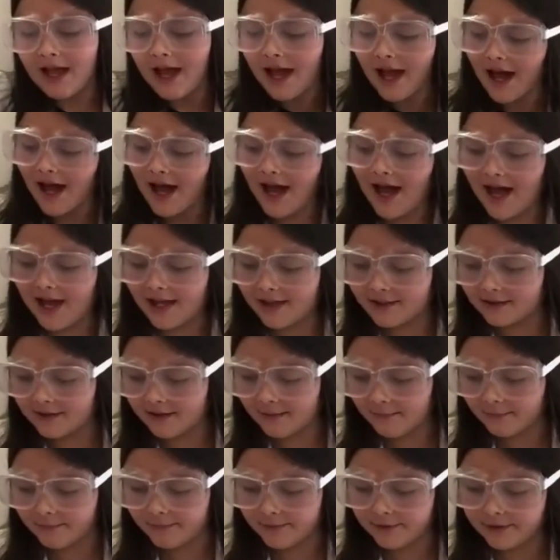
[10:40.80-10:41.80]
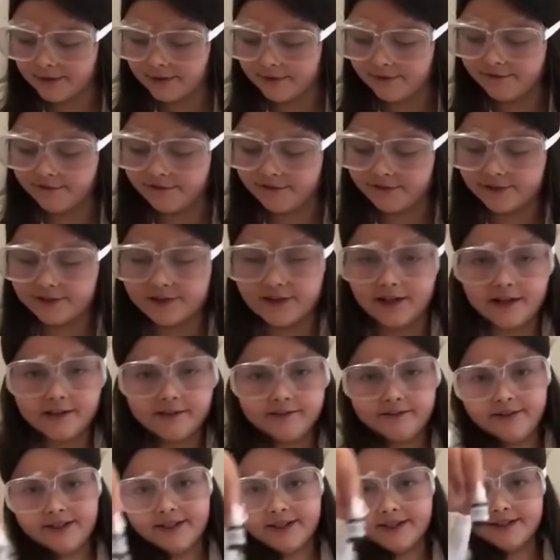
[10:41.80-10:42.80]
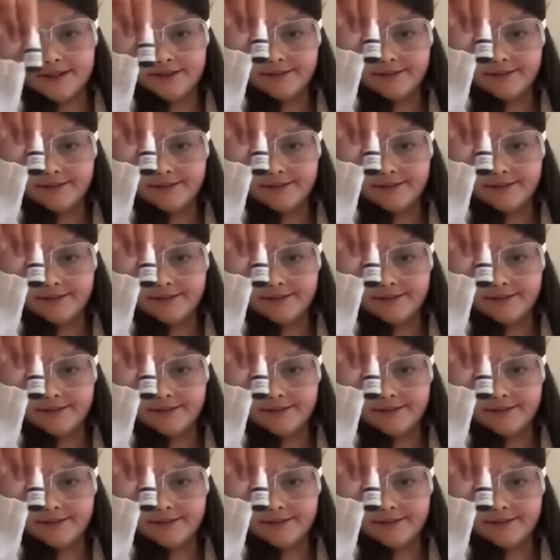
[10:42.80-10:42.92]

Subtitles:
and blue food colouring.